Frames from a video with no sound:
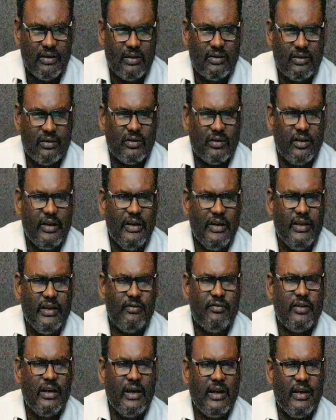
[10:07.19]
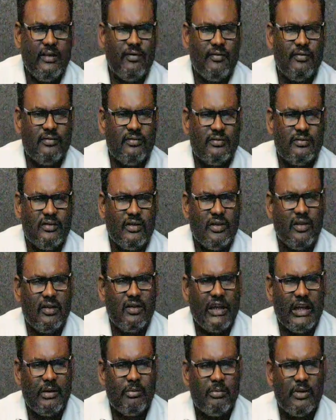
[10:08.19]
So, here we have
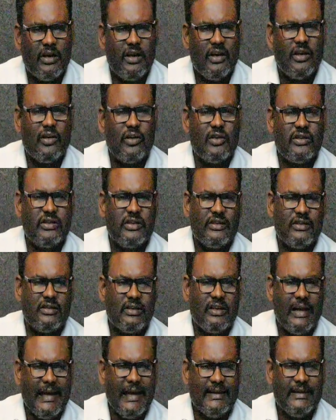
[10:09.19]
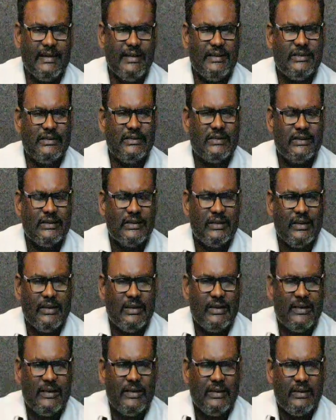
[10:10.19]
terminal questions like this,
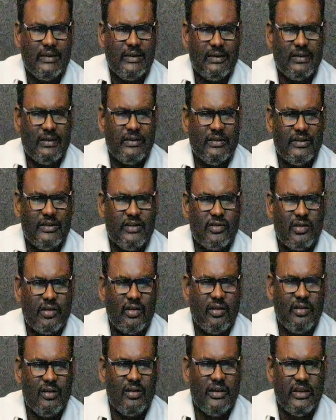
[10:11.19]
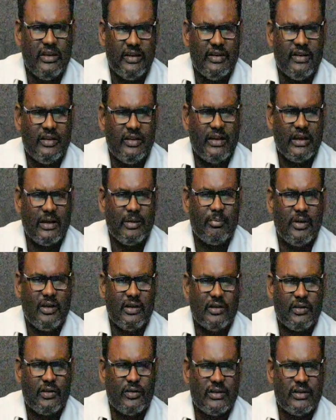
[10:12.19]
and these are all the terminal
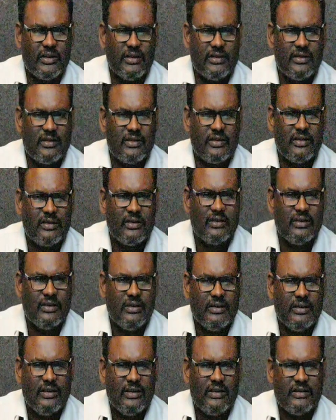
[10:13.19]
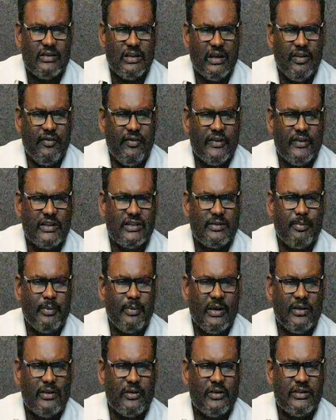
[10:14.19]
questions, self
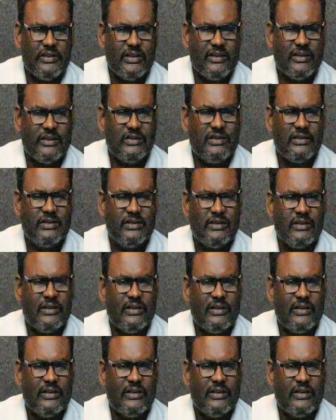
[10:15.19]
assessment questions,